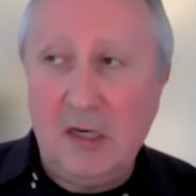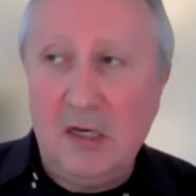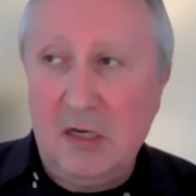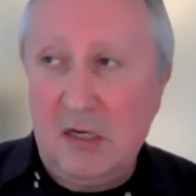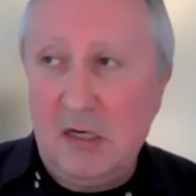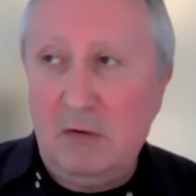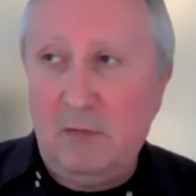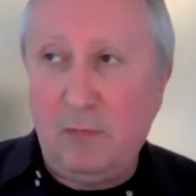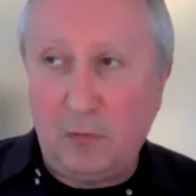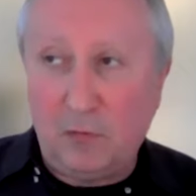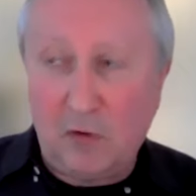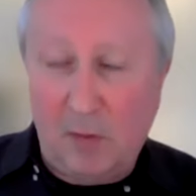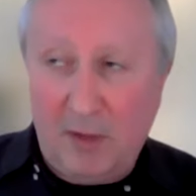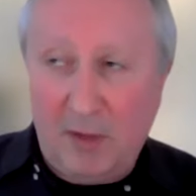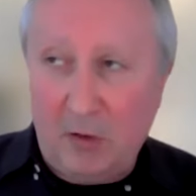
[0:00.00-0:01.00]
indeed for
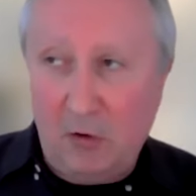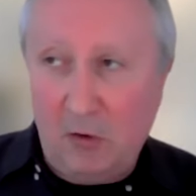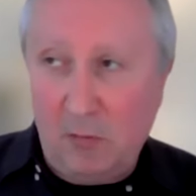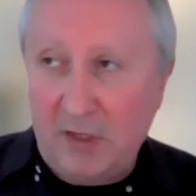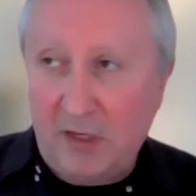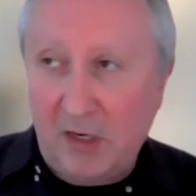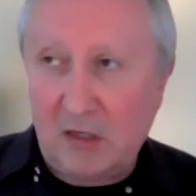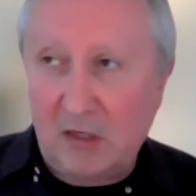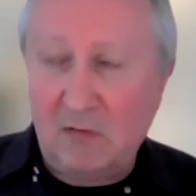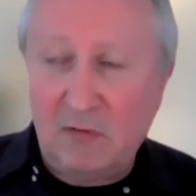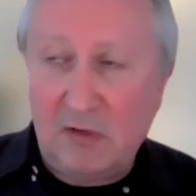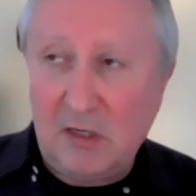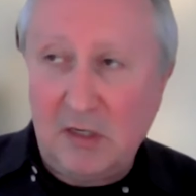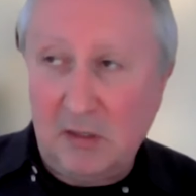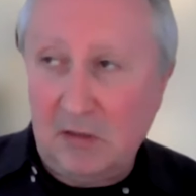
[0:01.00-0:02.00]
some economic
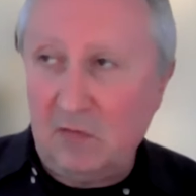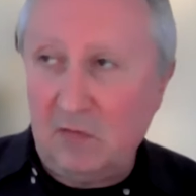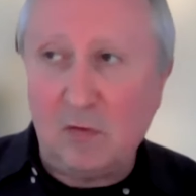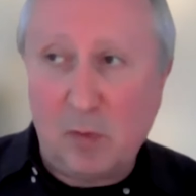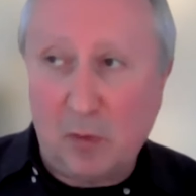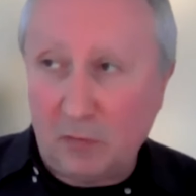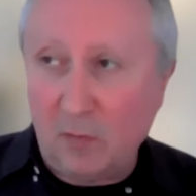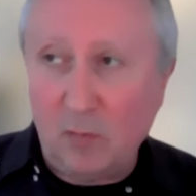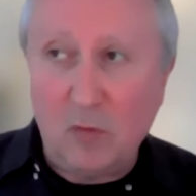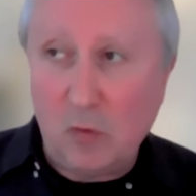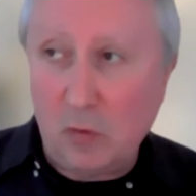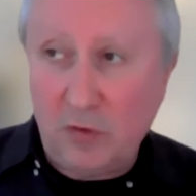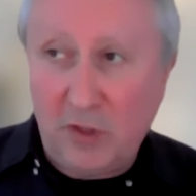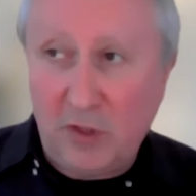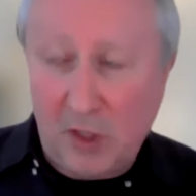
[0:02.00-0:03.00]
activities, there are some
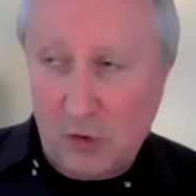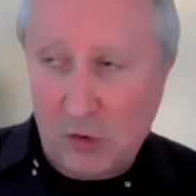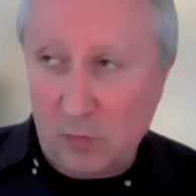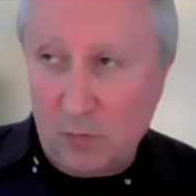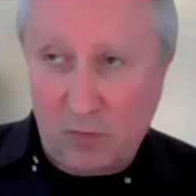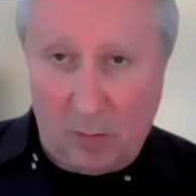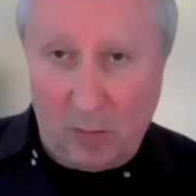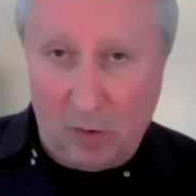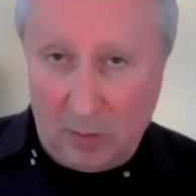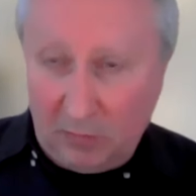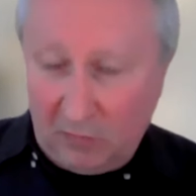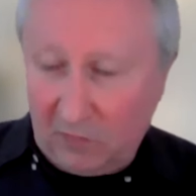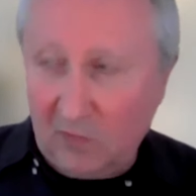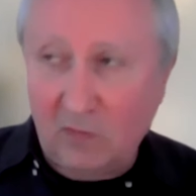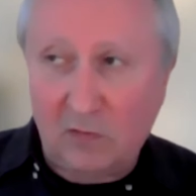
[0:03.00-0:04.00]
coordination
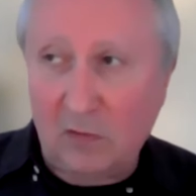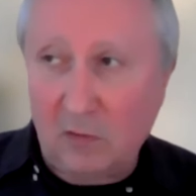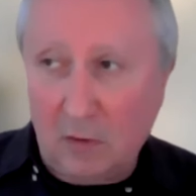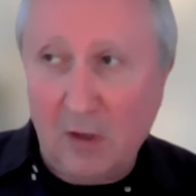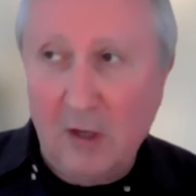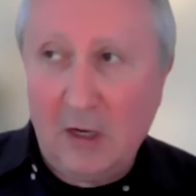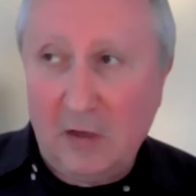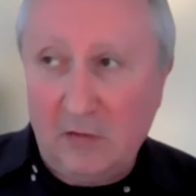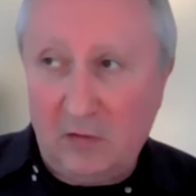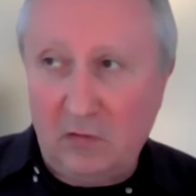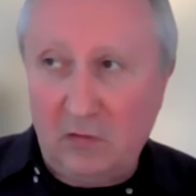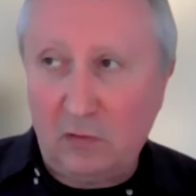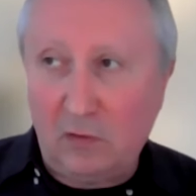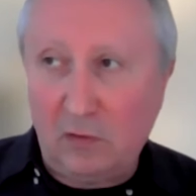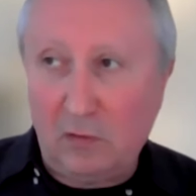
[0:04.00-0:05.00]
problems.
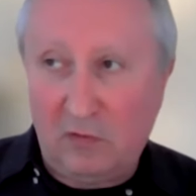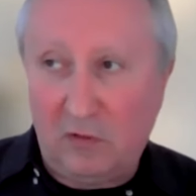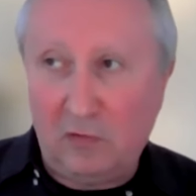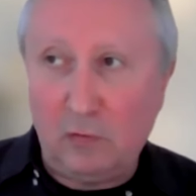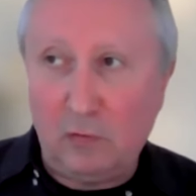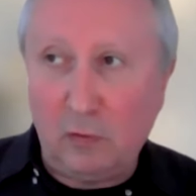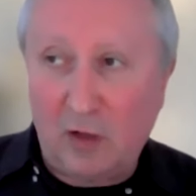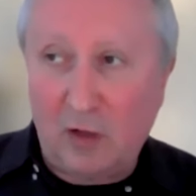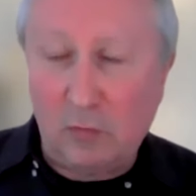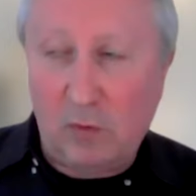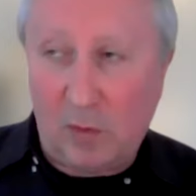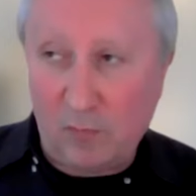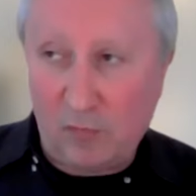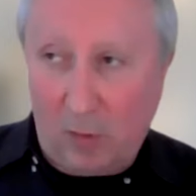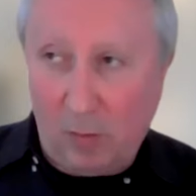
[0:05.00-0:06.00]
There's an all at
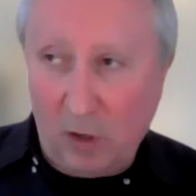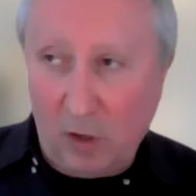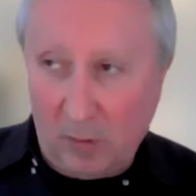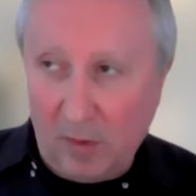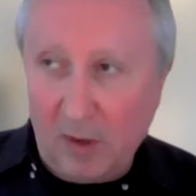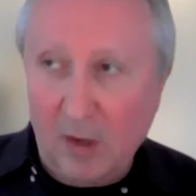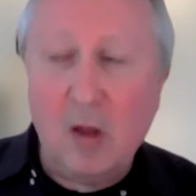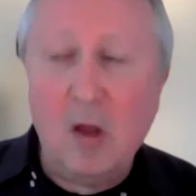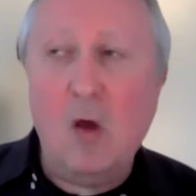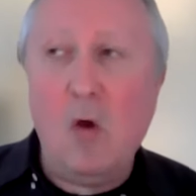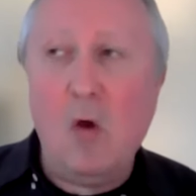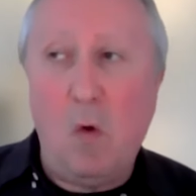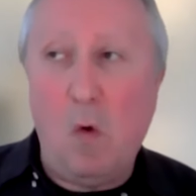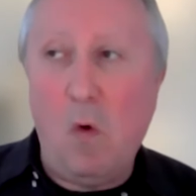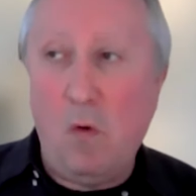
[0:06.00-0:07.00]
one problem.
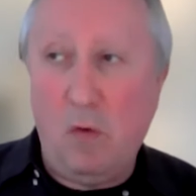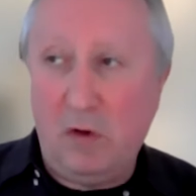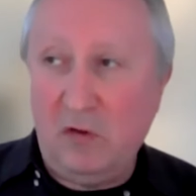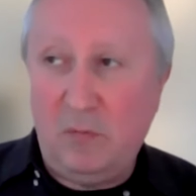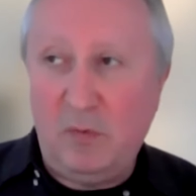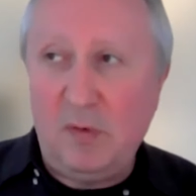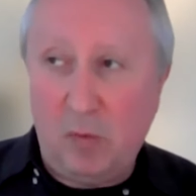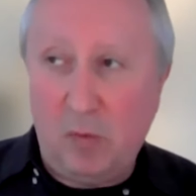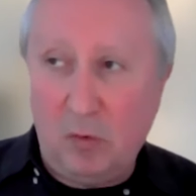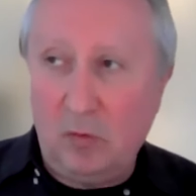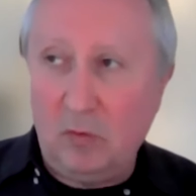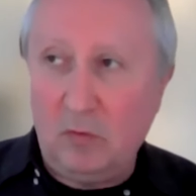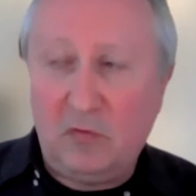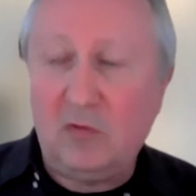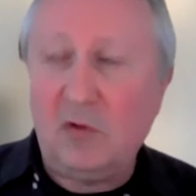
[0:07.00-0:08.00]
Or if
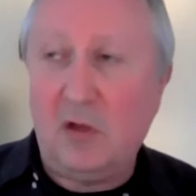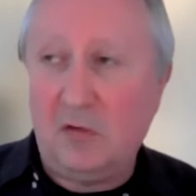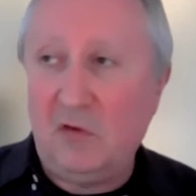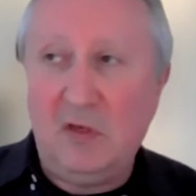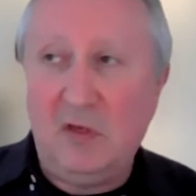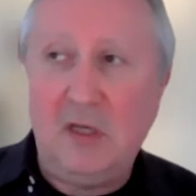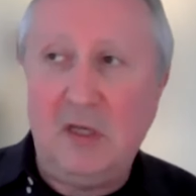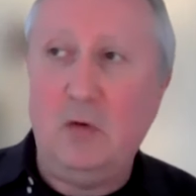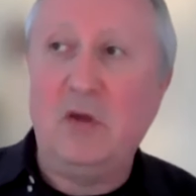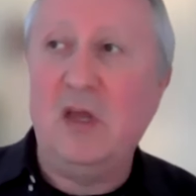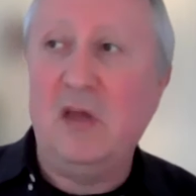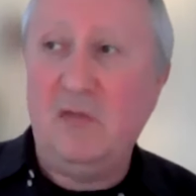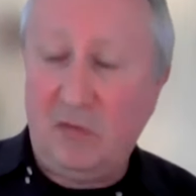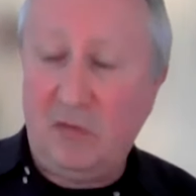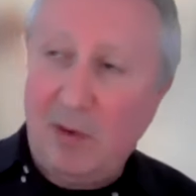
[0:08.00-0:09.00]
people start thinking,
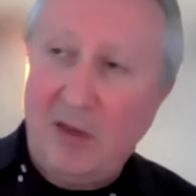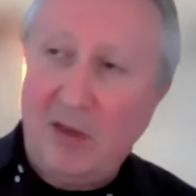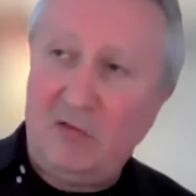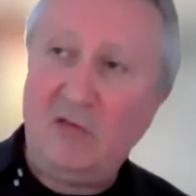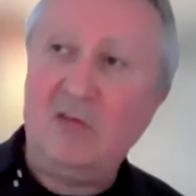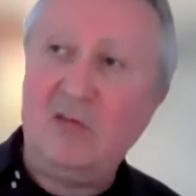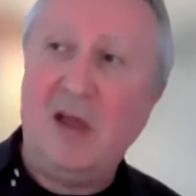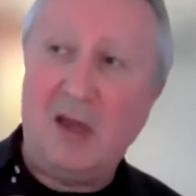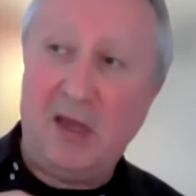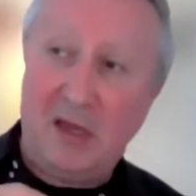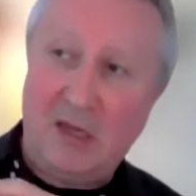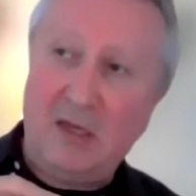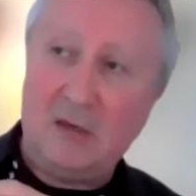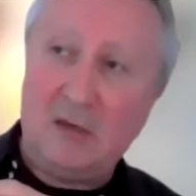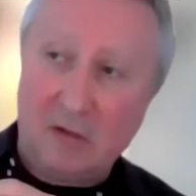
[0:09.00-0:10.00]
okay, this place is
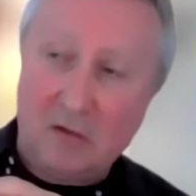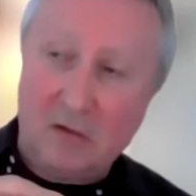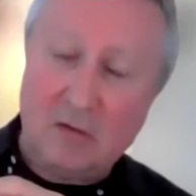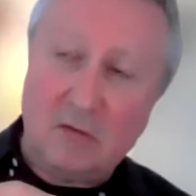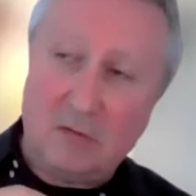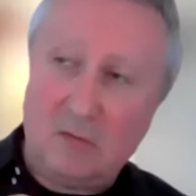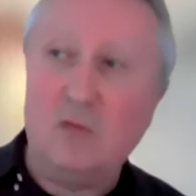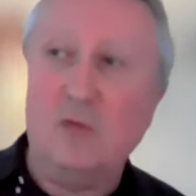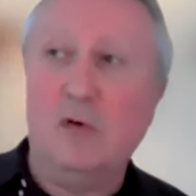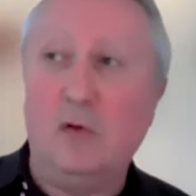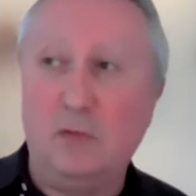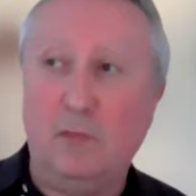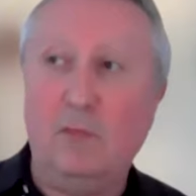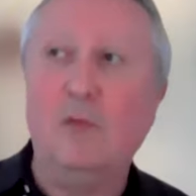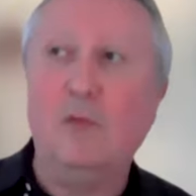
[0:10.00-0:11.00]
dying and so on
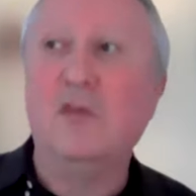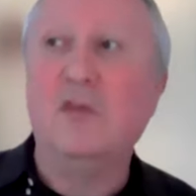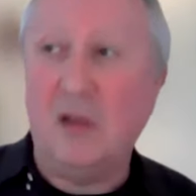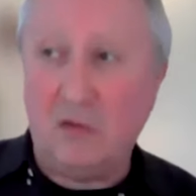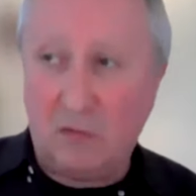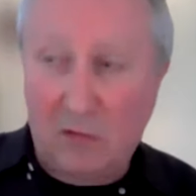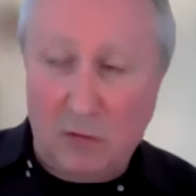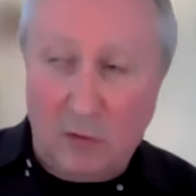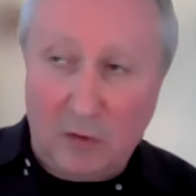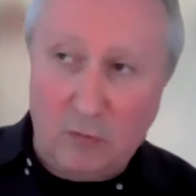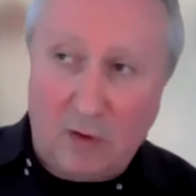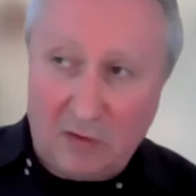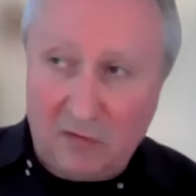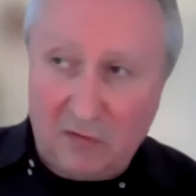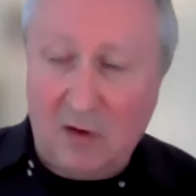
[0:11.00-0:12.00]
and so forth, that's going
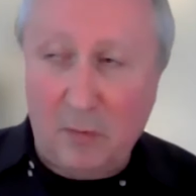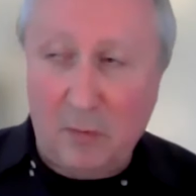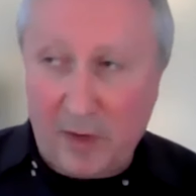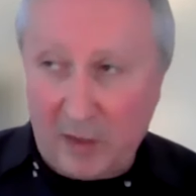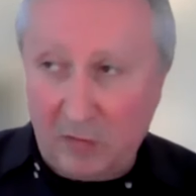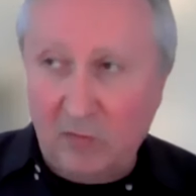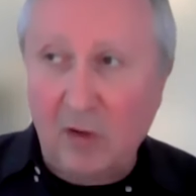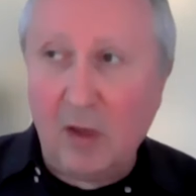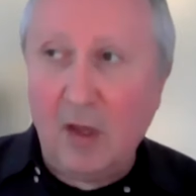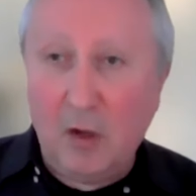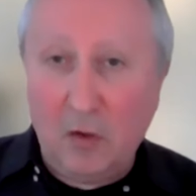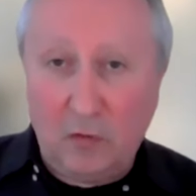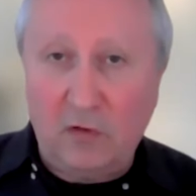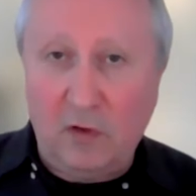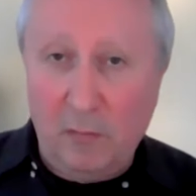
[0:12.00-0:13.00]
to accelerate
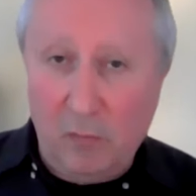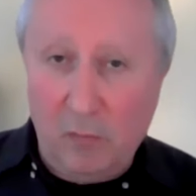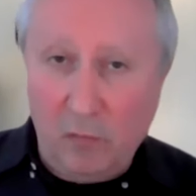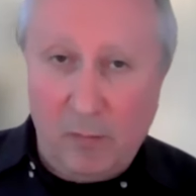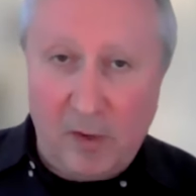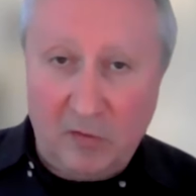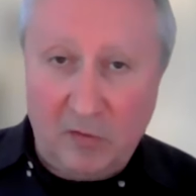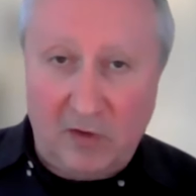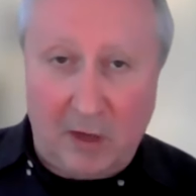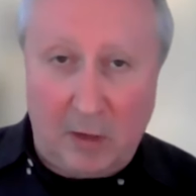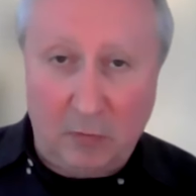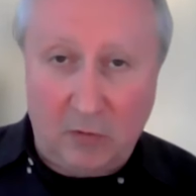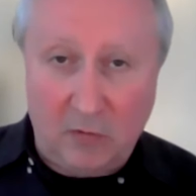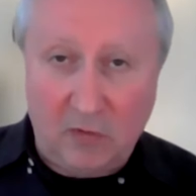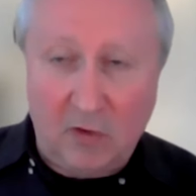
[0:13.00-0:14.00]
some movements
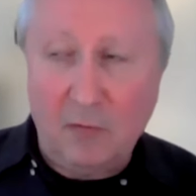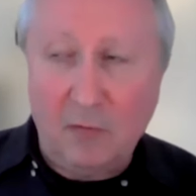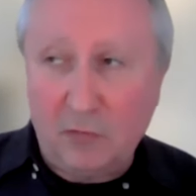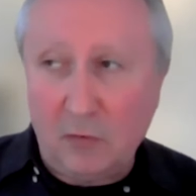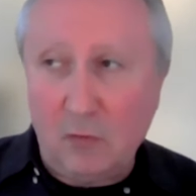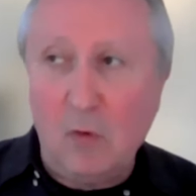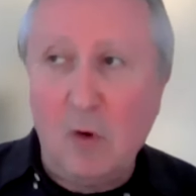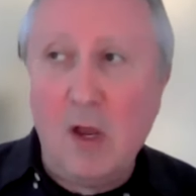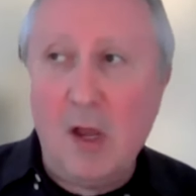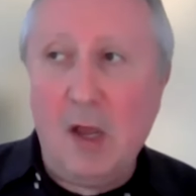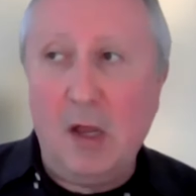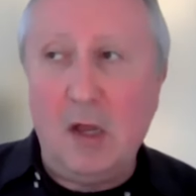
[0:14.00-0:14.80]
out and stuff. So